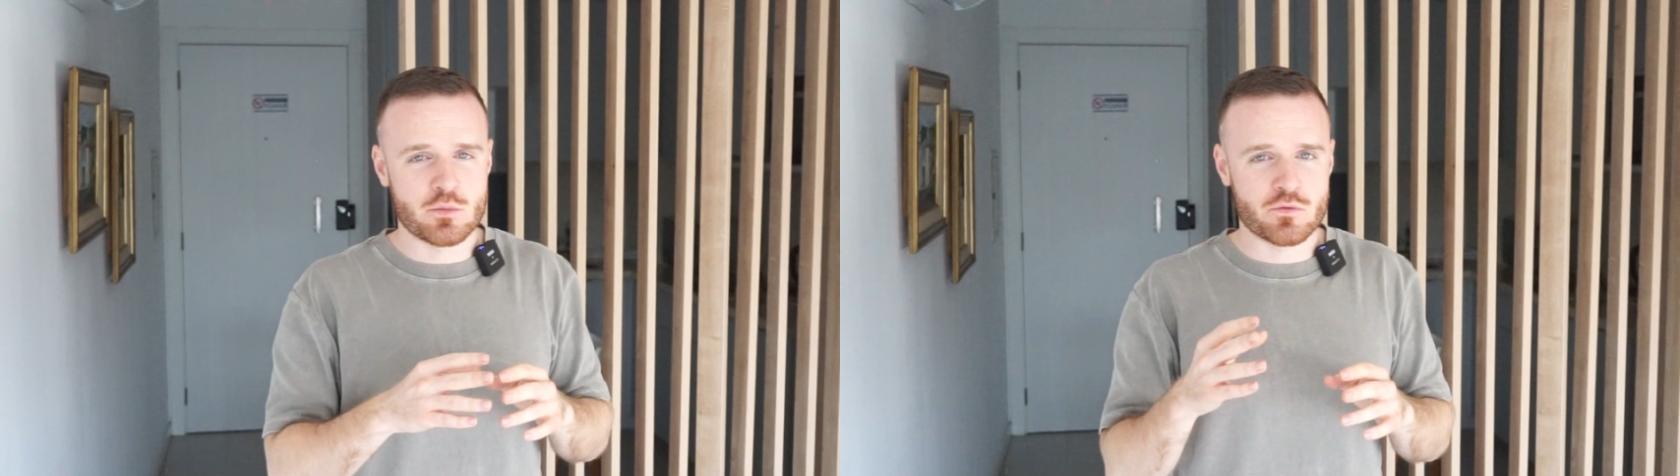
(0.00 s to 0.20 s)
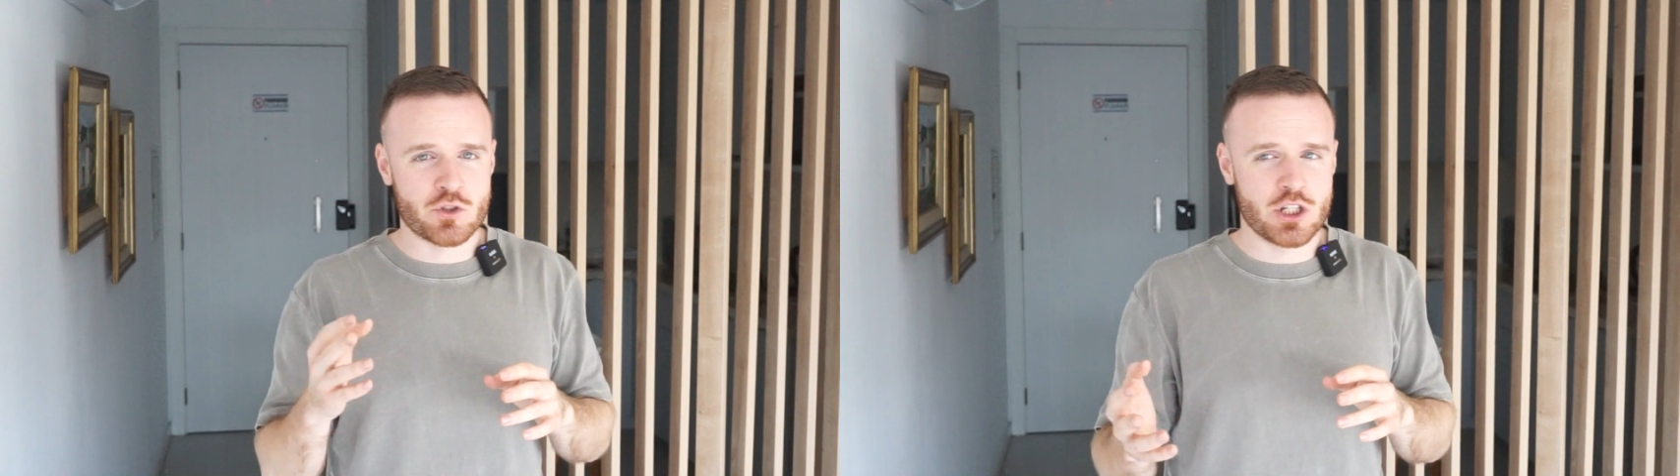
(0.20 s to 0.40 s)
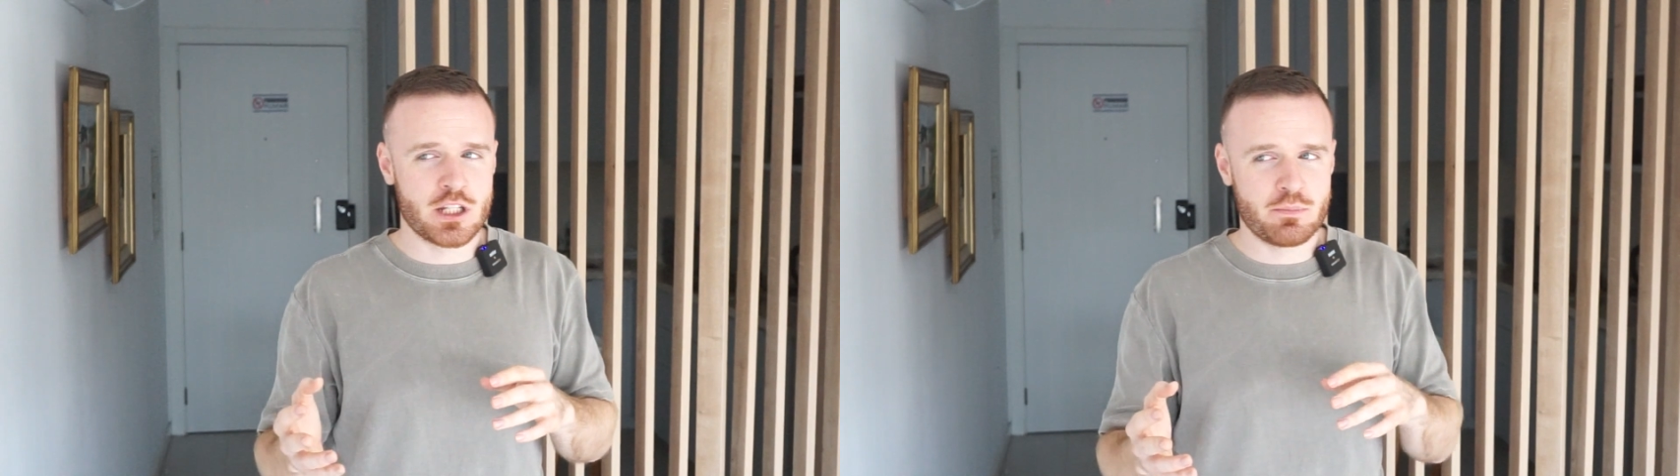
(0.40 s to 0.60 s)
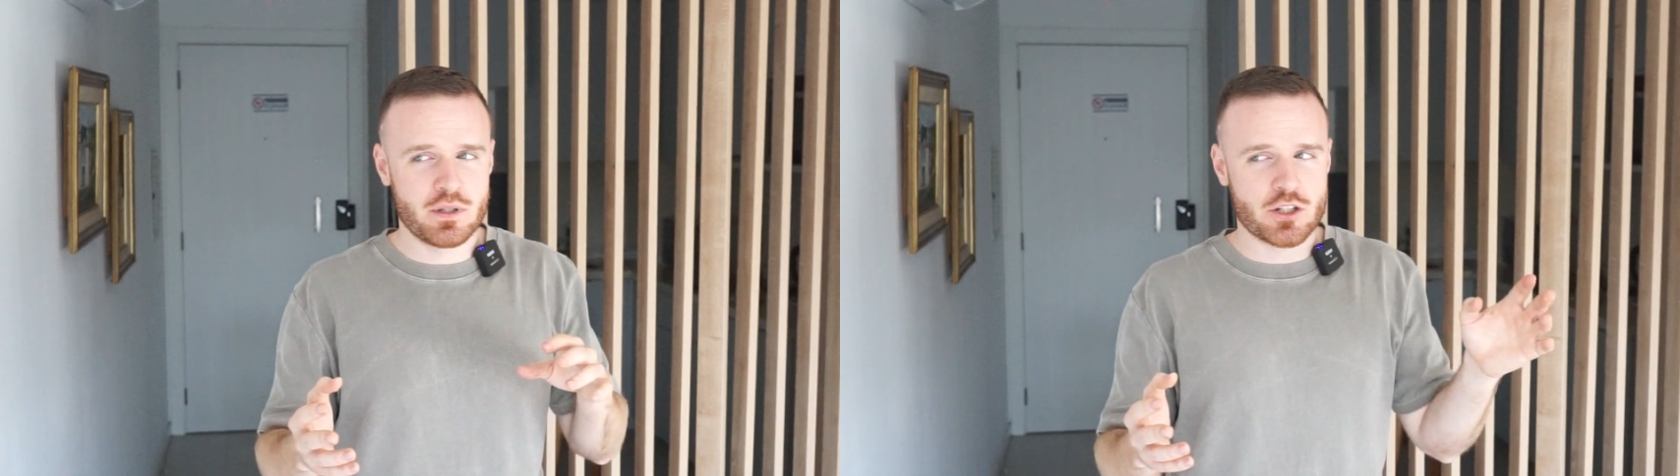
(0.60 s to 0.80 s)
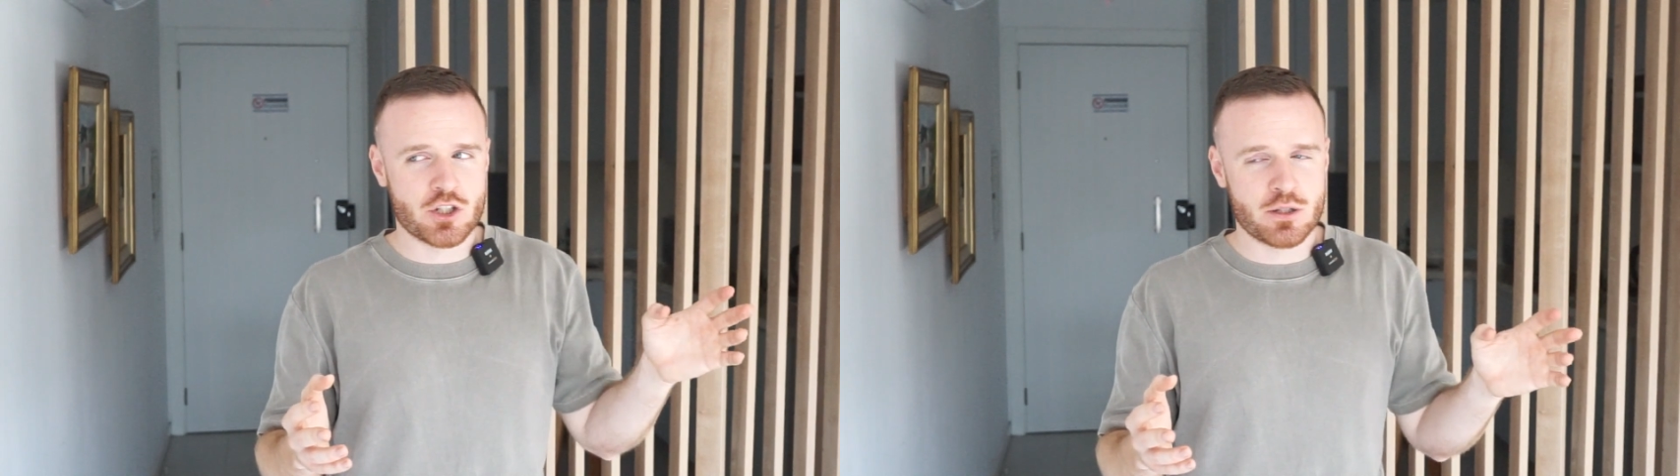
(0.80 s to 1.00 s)
terms of
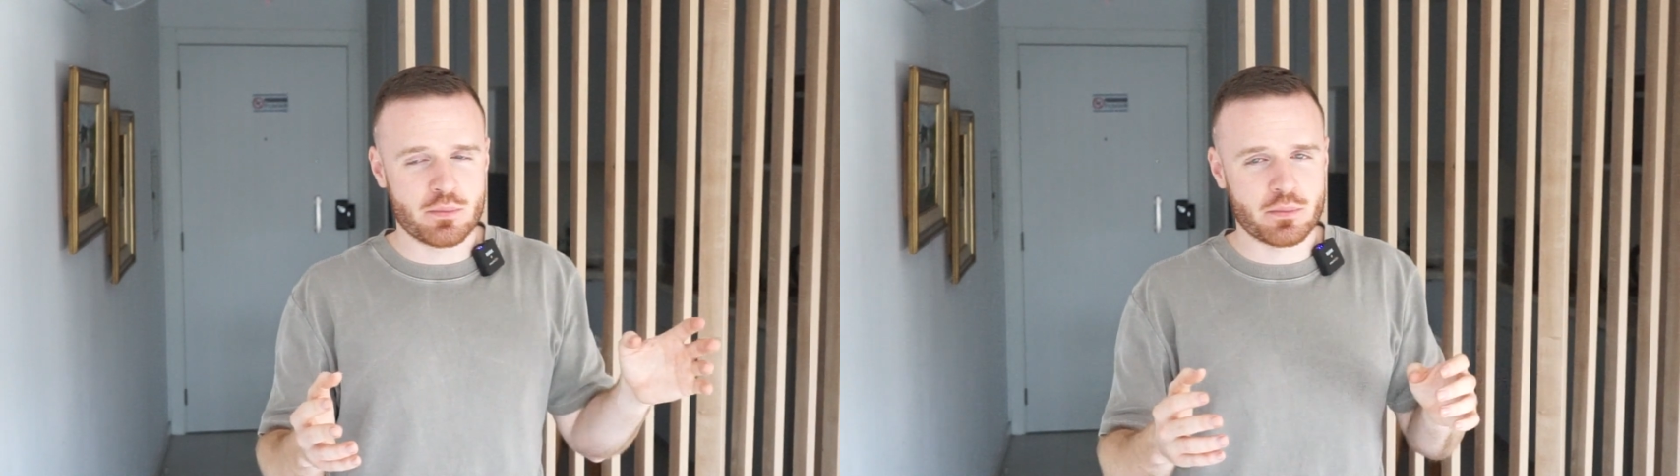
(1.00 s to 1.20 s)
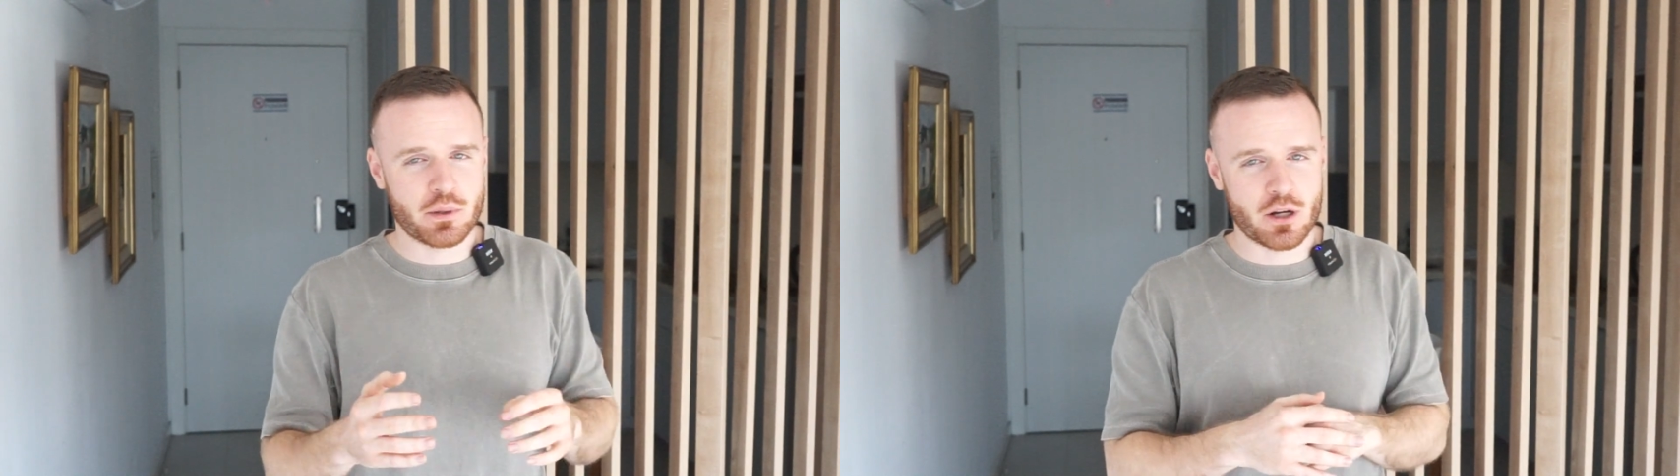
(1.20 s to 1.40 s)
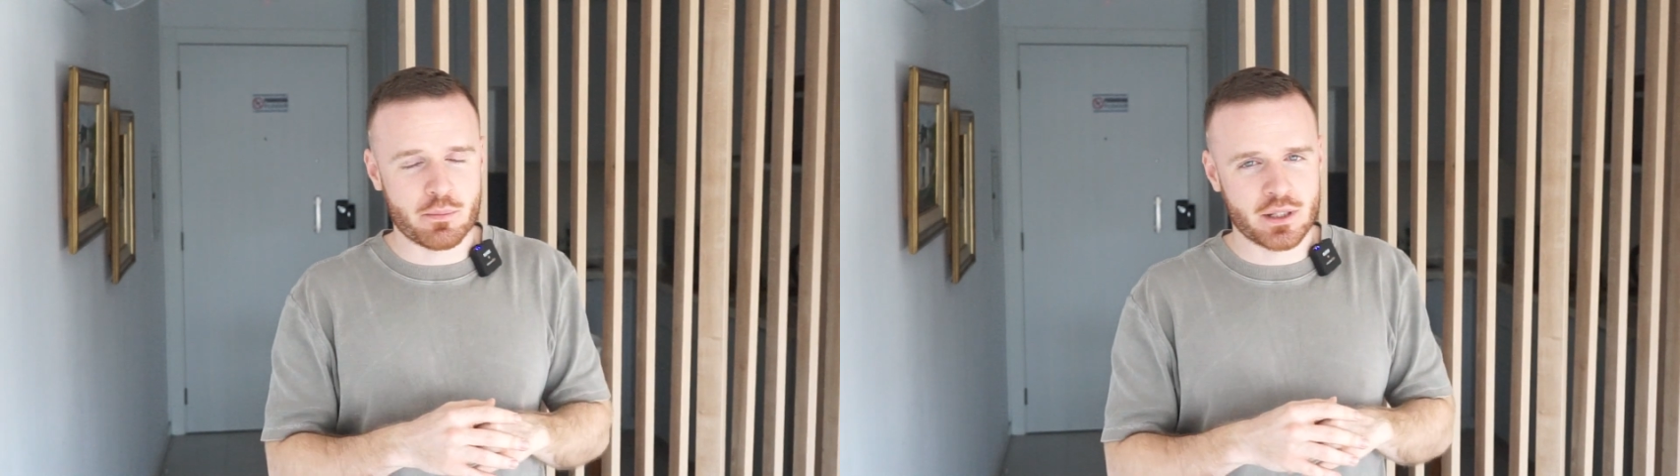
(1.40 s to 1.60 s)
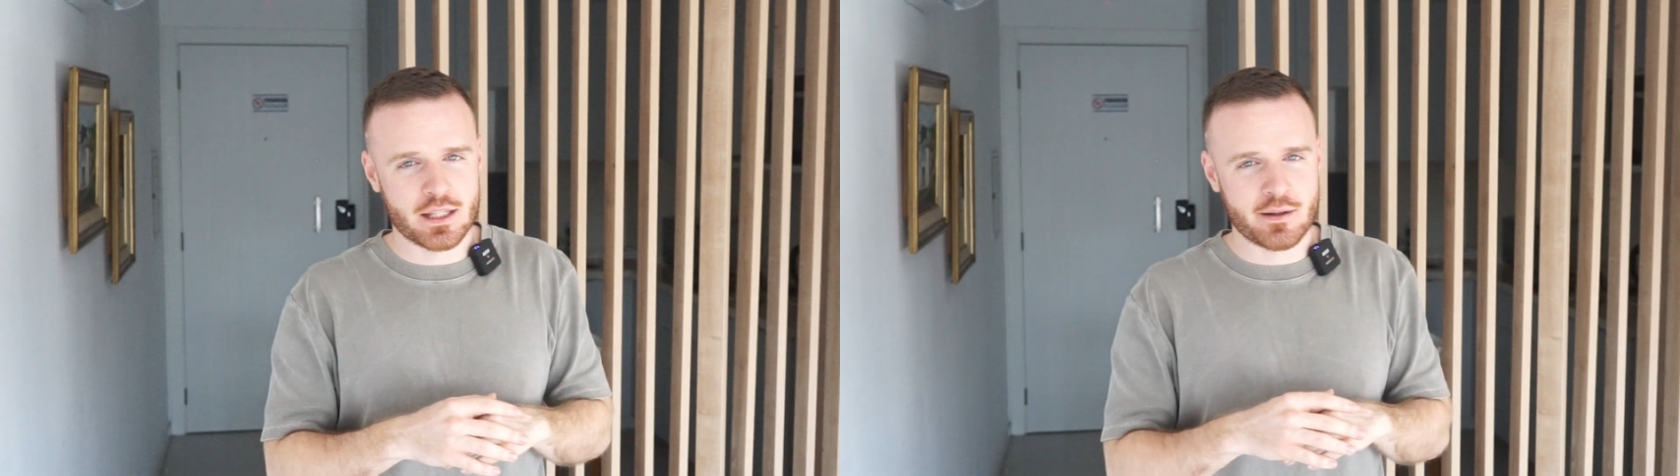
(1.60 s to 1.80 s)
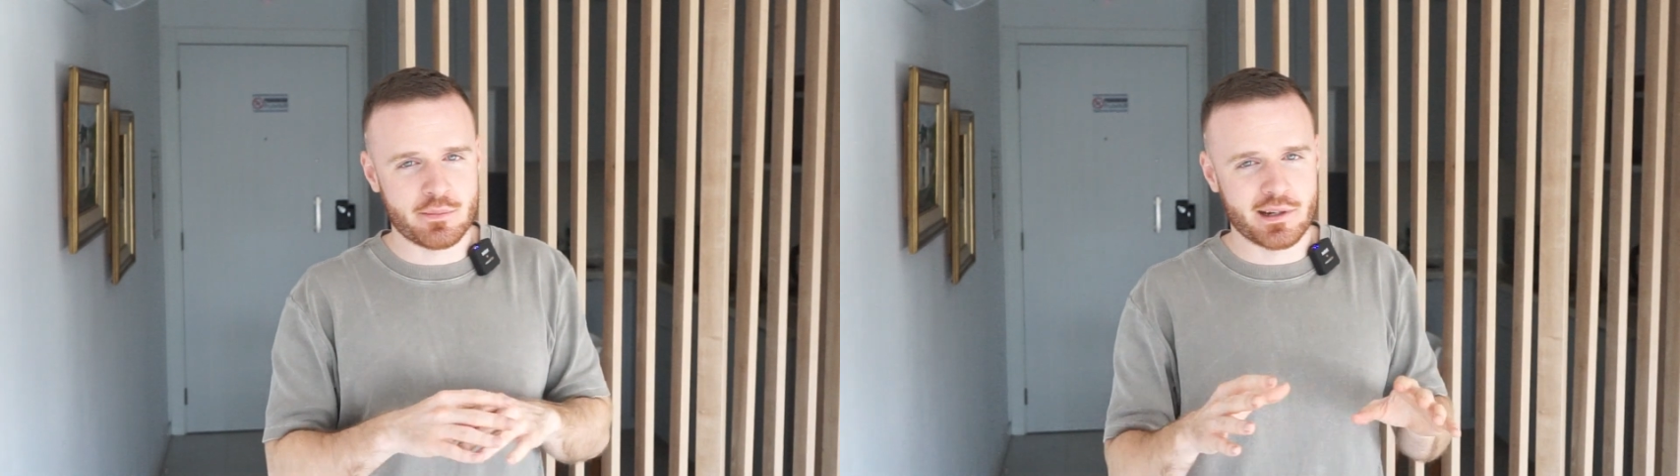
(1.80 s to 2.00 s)
GDP and GDP per capita,